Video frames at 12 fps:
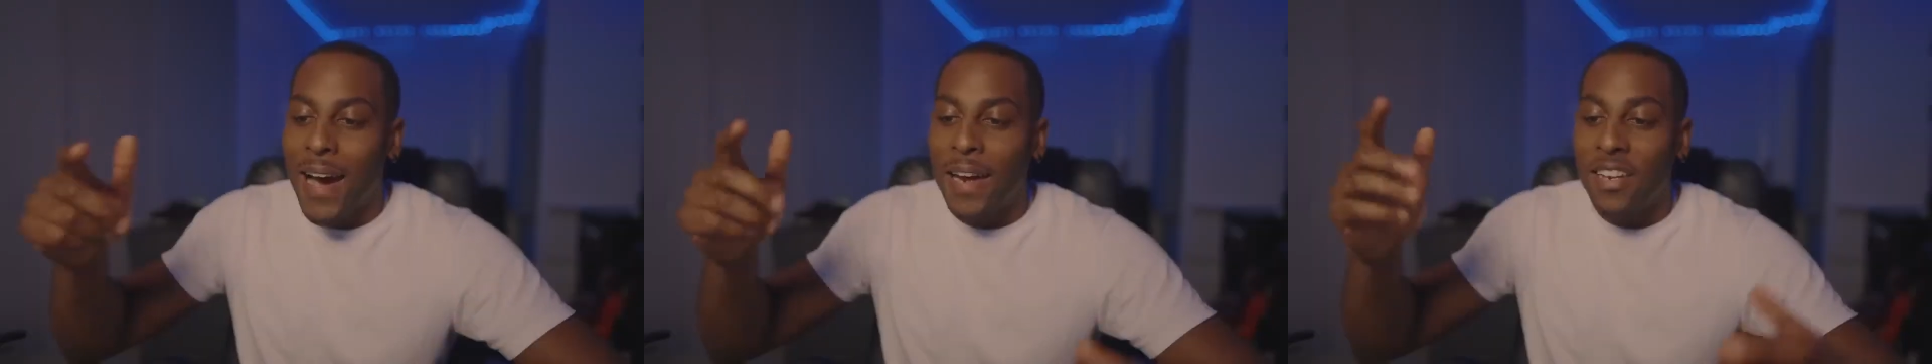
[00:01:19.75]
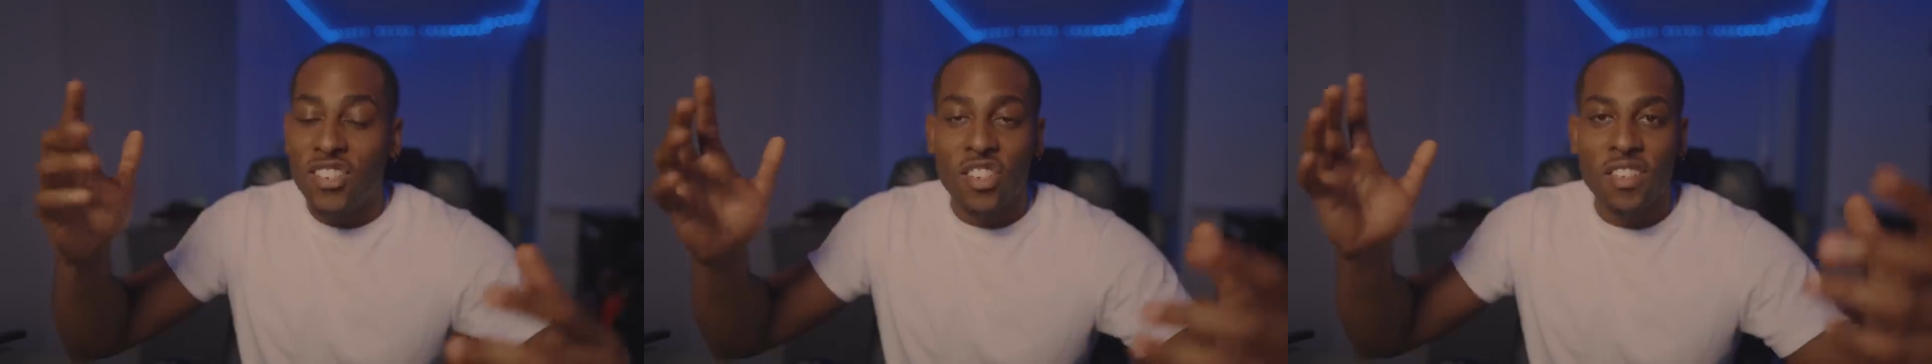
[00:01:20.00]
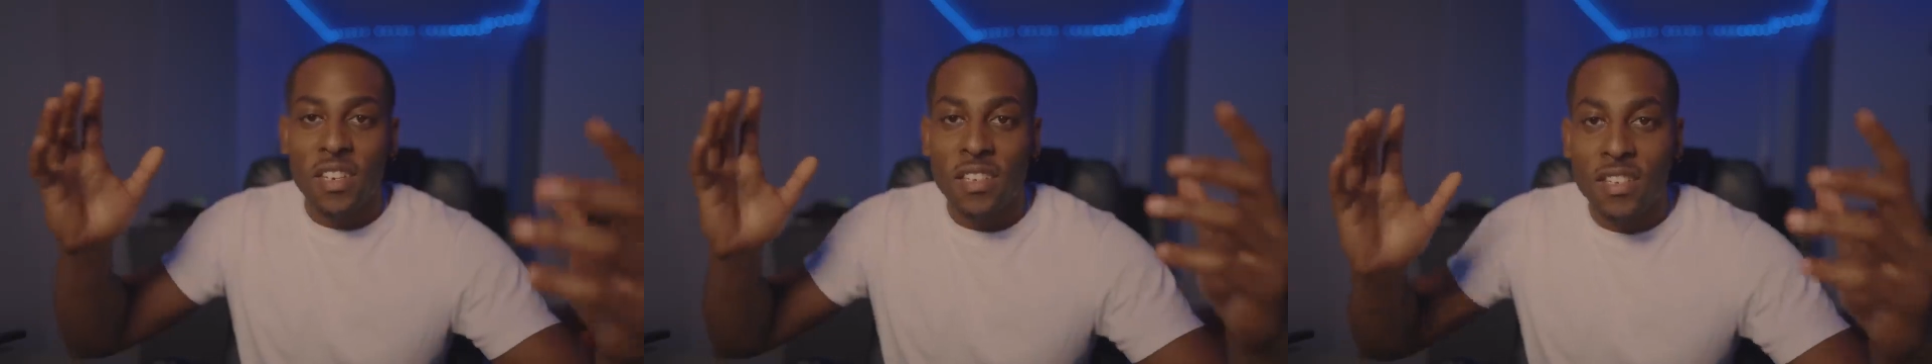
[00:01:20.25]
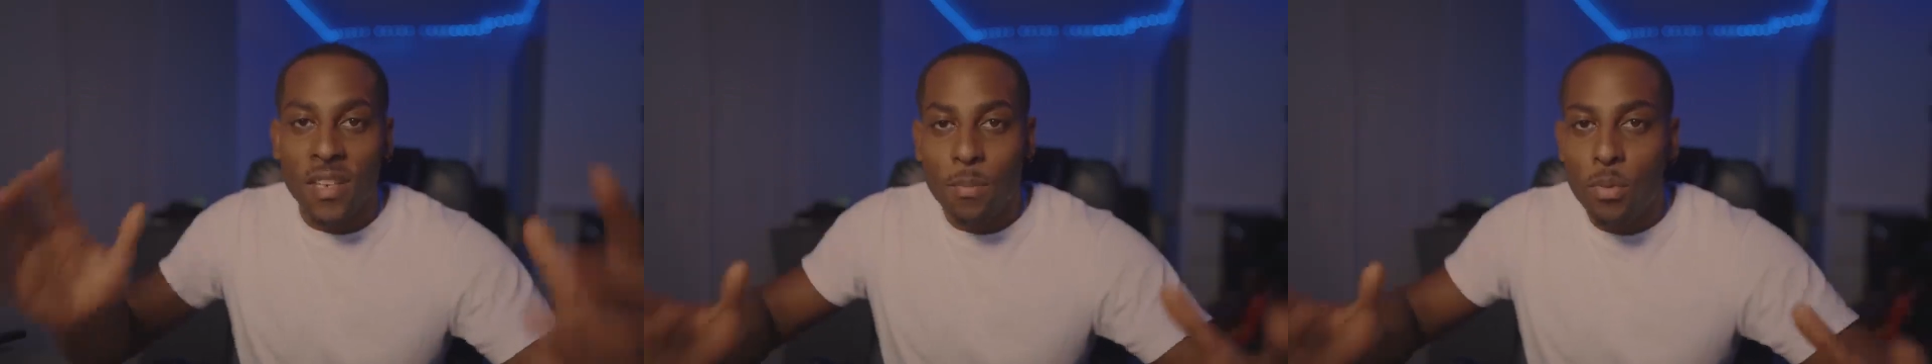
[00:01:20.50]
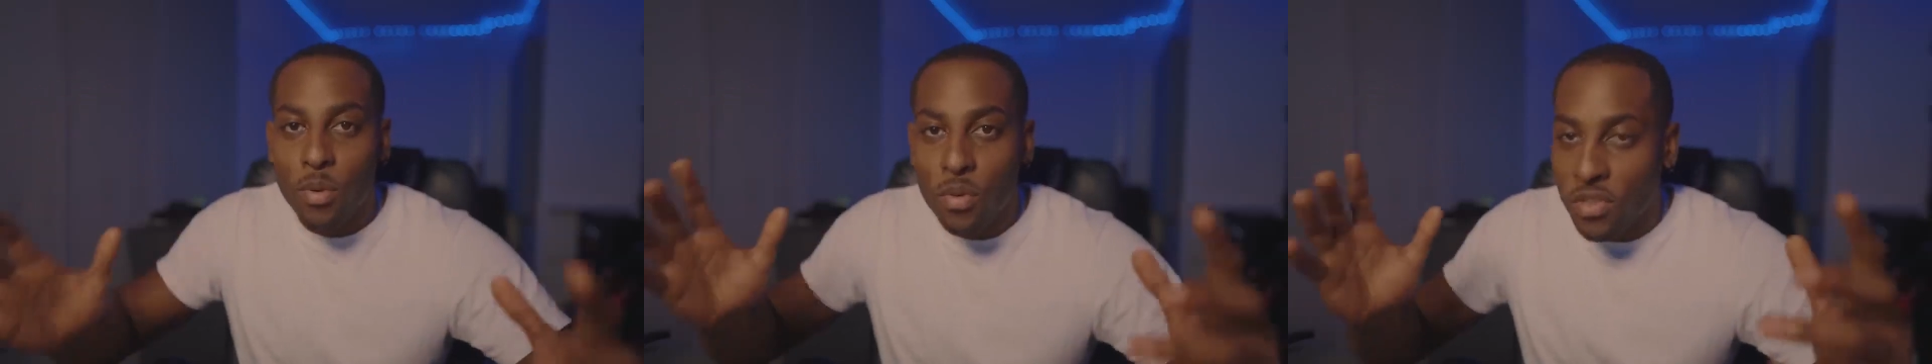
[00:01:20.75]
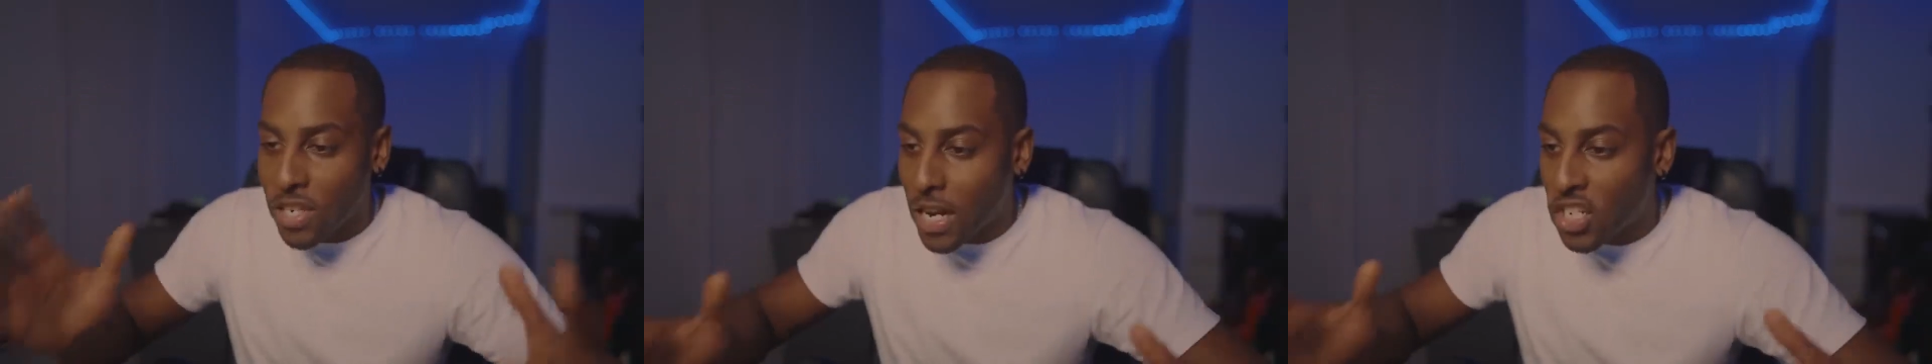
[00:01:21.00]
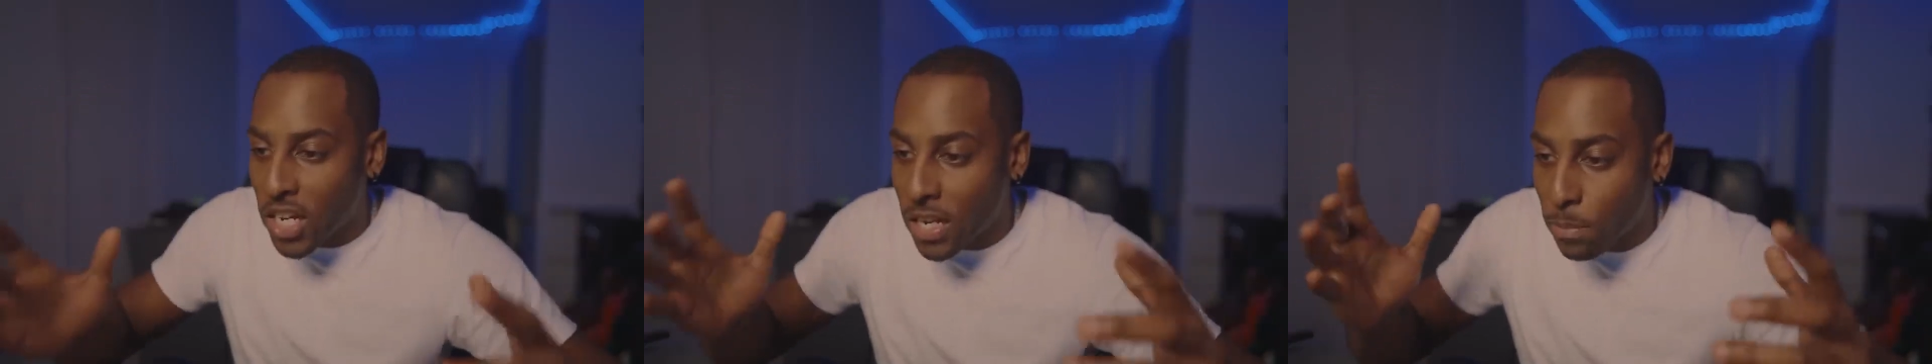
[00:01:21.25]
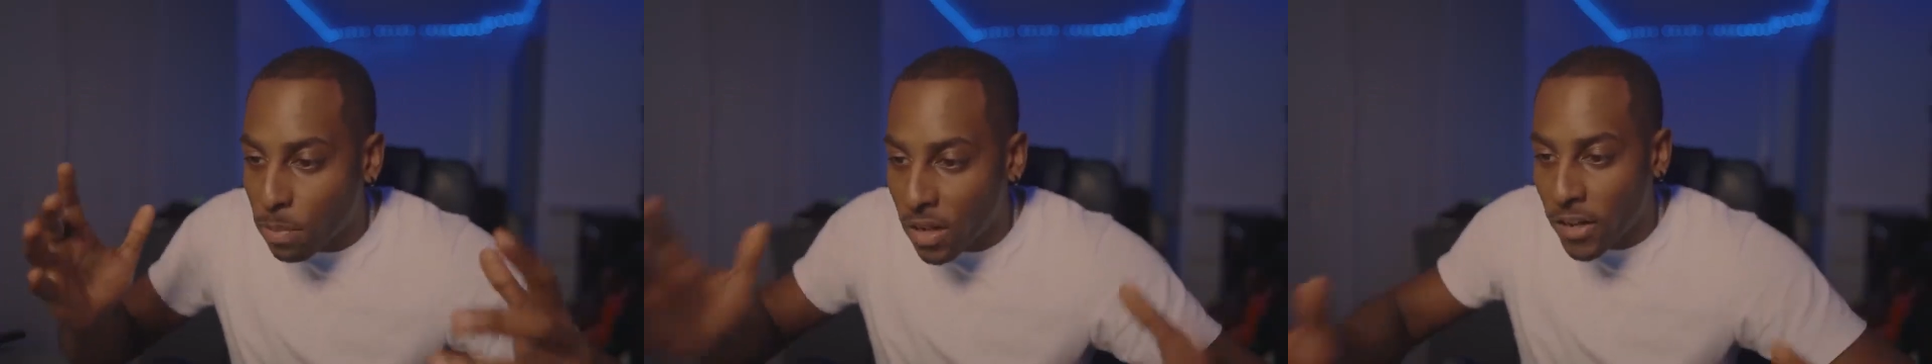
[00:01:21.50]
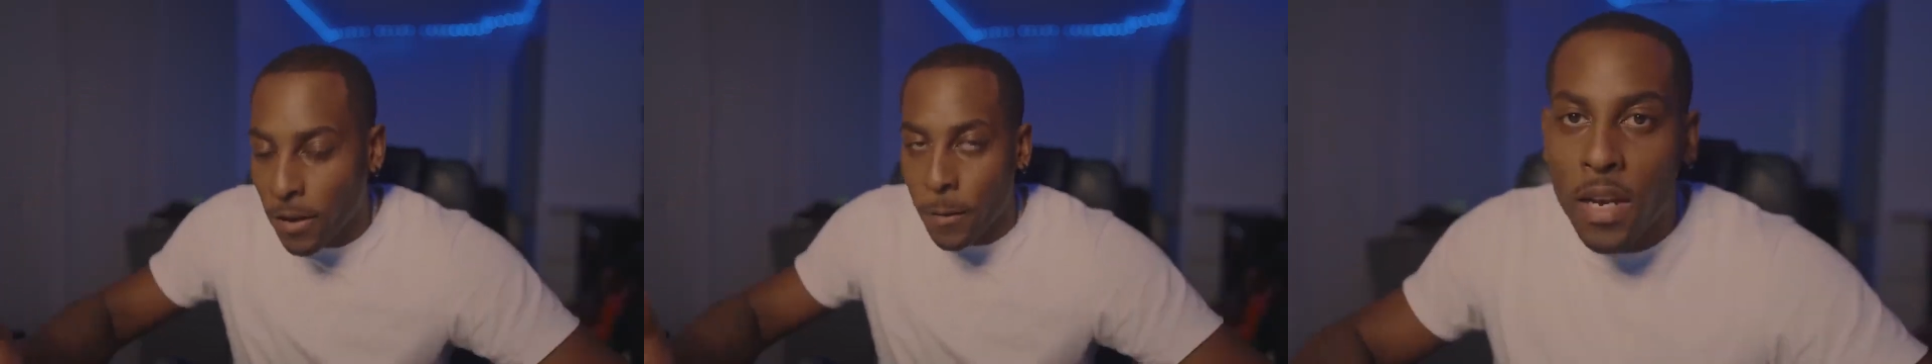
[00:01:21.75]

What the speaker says: and it's just a simple sidechaining plugin.